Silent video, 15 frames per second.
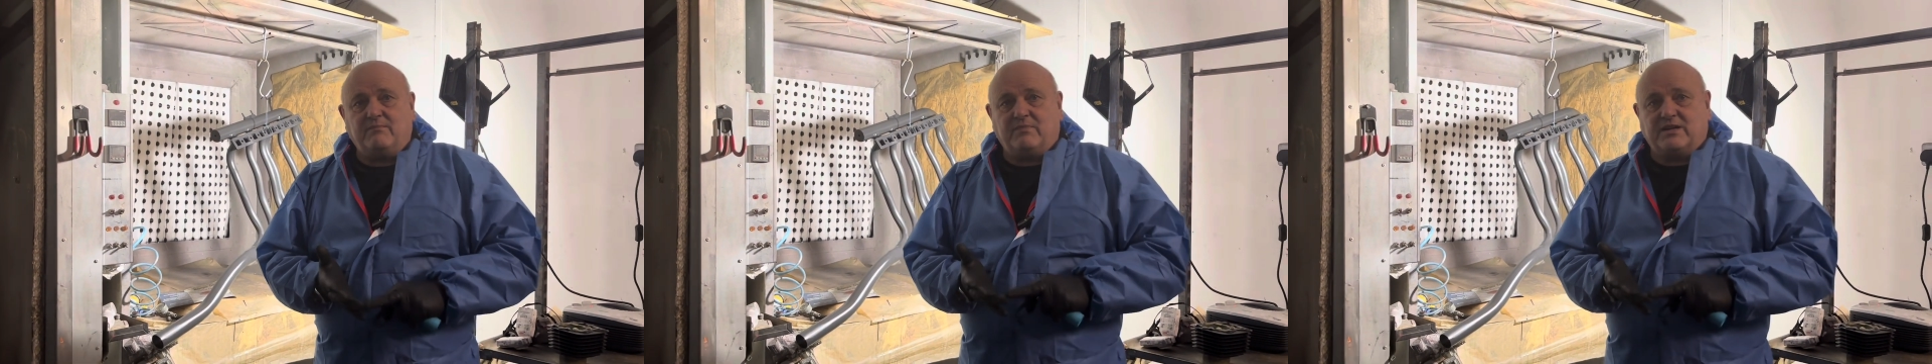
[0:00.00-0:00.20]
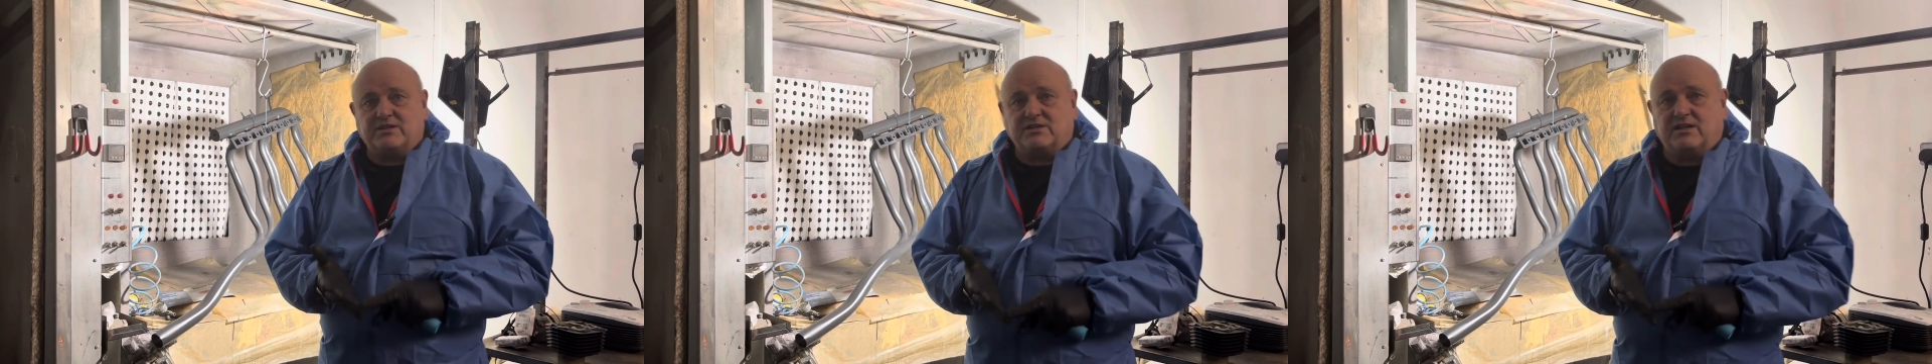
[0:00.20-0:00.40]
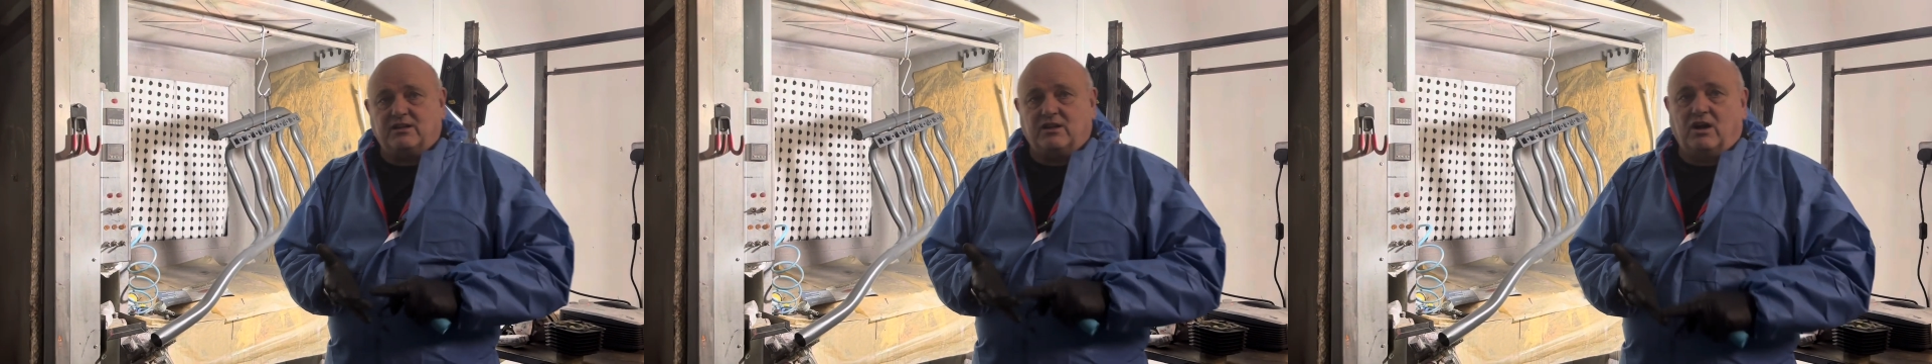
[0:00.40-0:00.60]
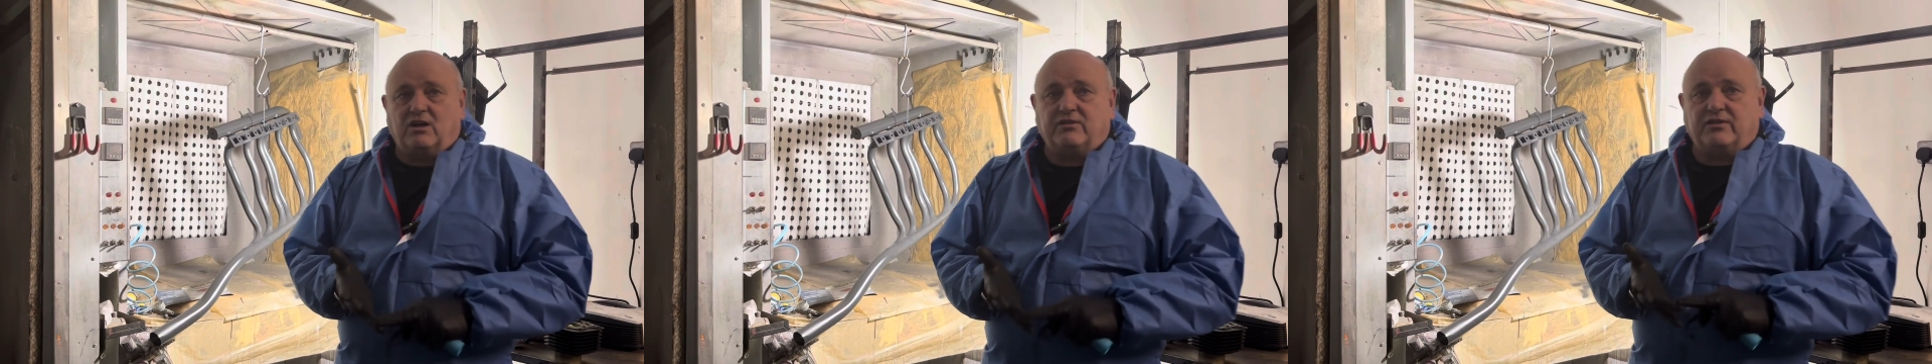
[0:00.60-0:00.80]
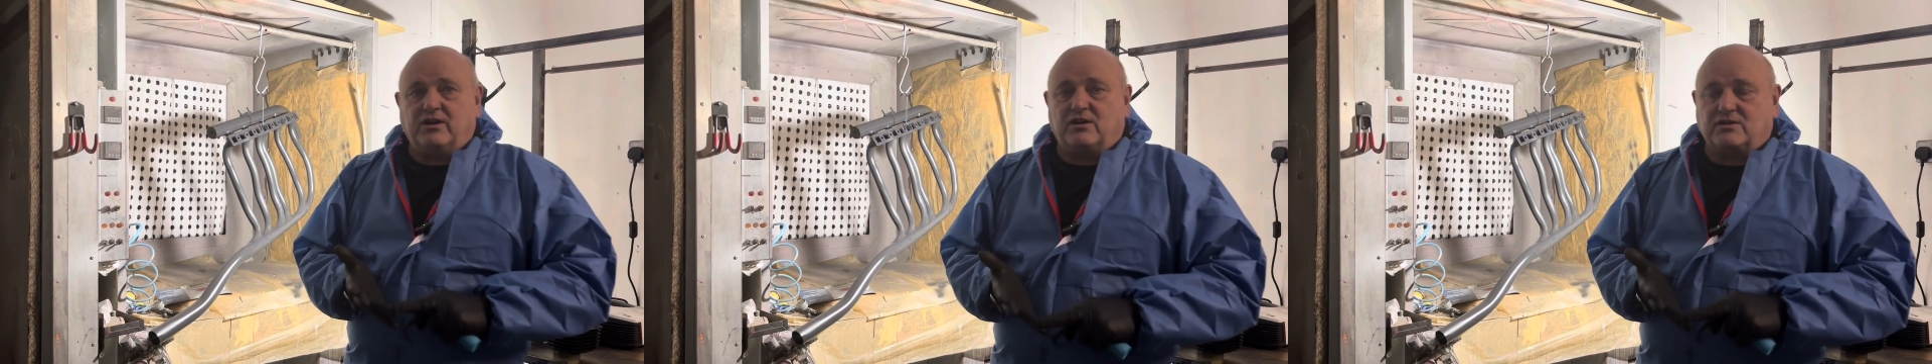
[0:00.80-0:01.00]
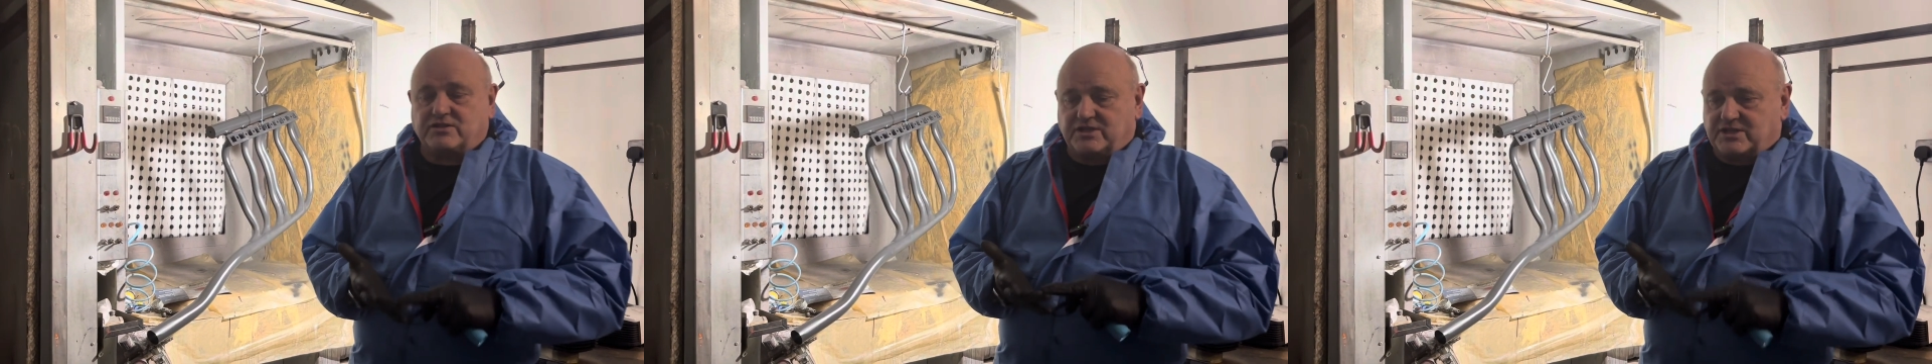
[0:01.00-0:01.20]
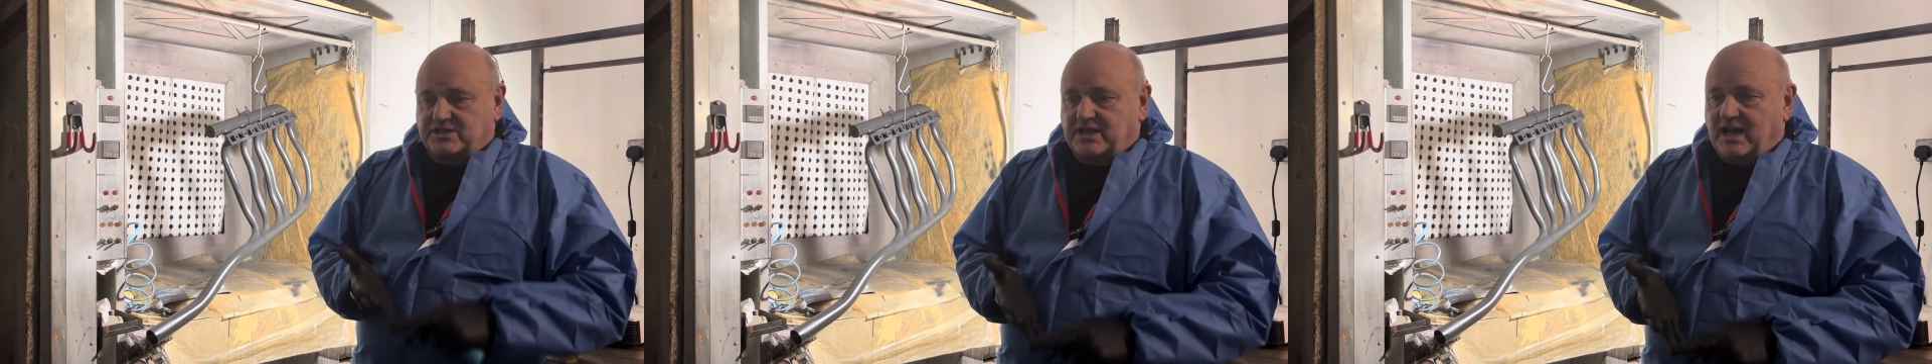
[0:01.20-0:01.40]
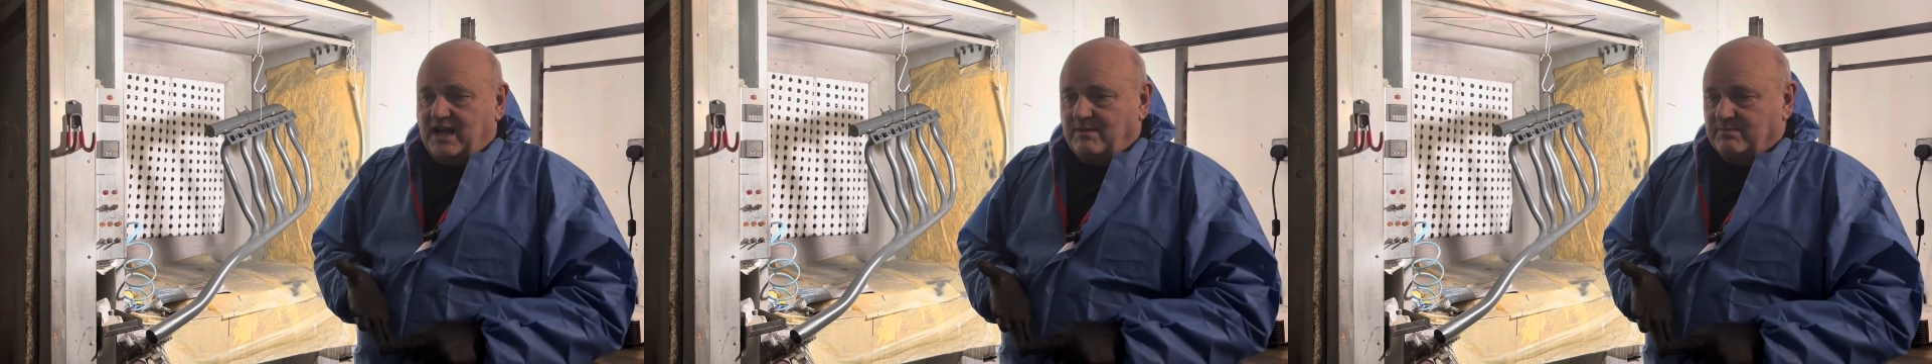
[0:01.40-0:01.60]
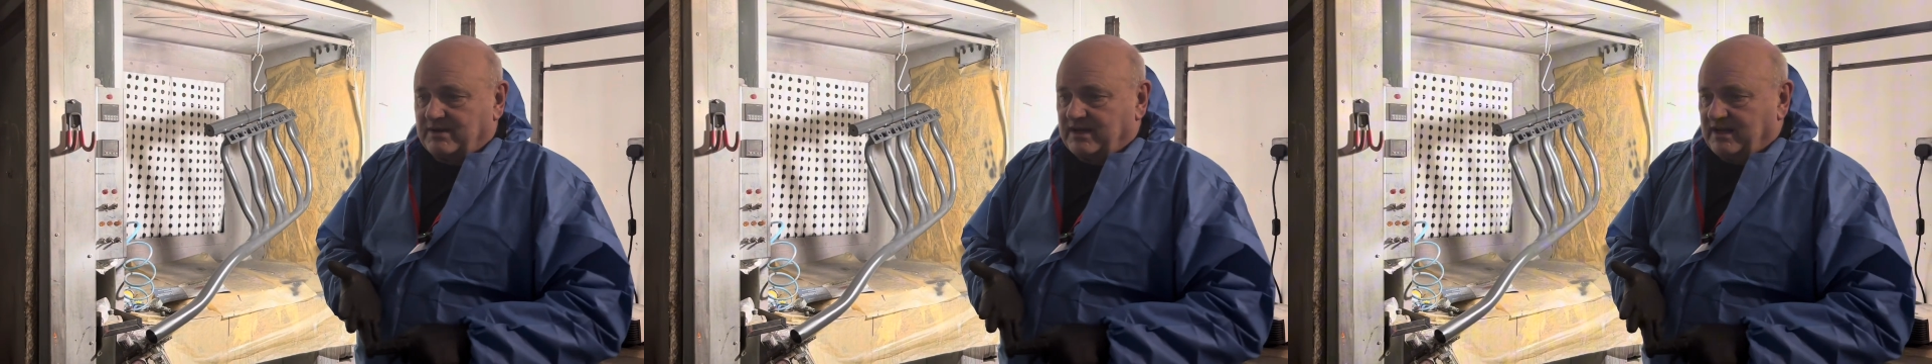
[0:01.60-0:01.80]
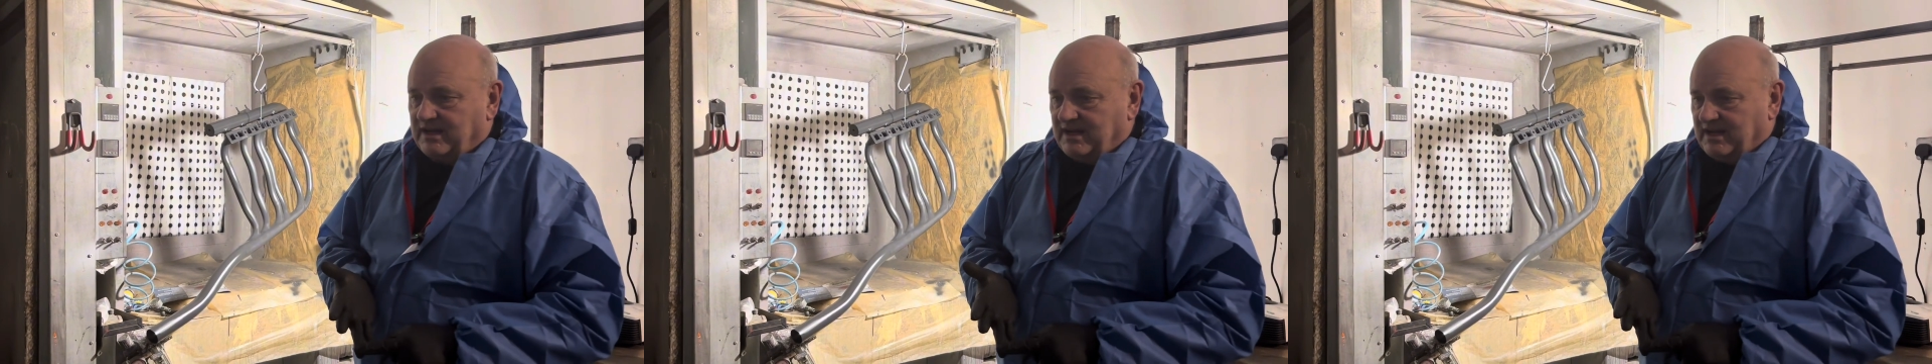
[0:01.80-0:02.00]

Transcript: based in North Yorkshire, Scarborough.